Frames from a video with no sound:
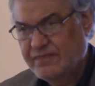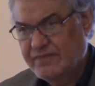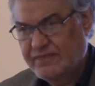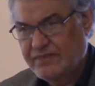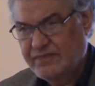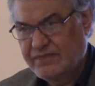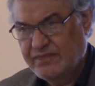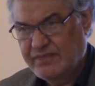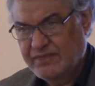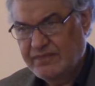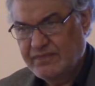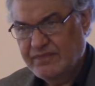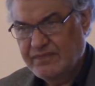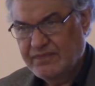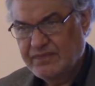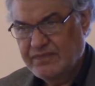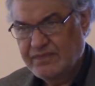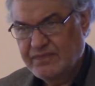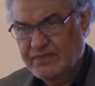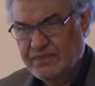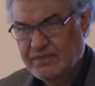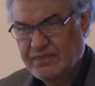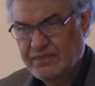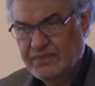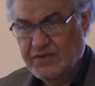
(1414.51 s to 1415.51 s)
You get your
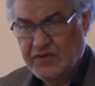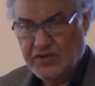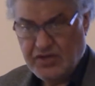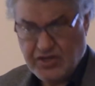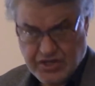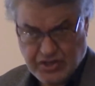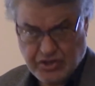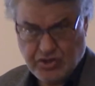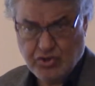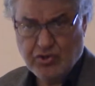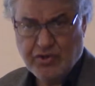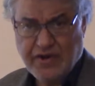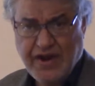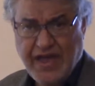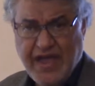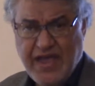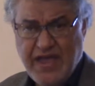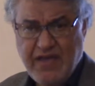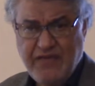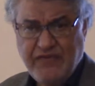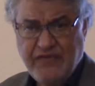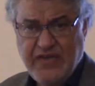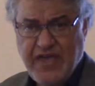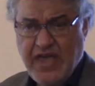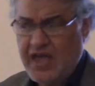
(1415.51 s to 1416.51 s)
knife? Yeah, here's the knife.
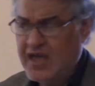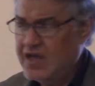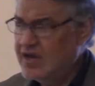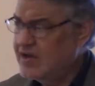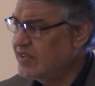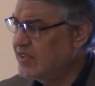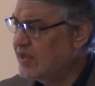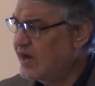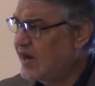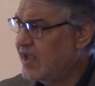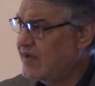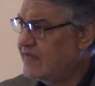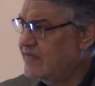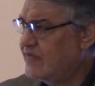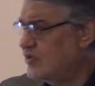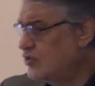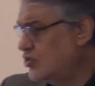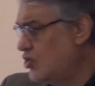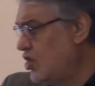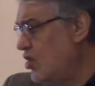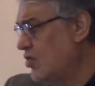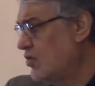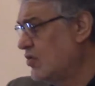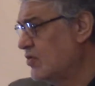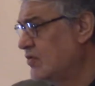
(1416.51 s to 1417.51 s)
Let's go.
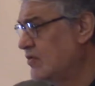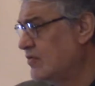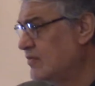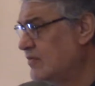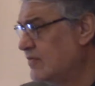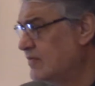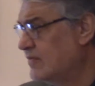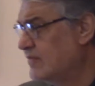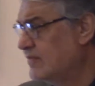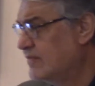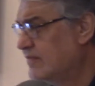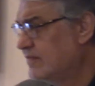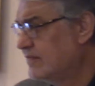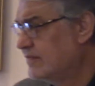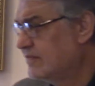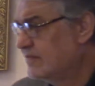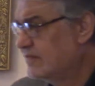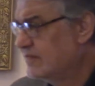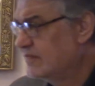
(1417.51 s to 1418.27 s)
Let's go.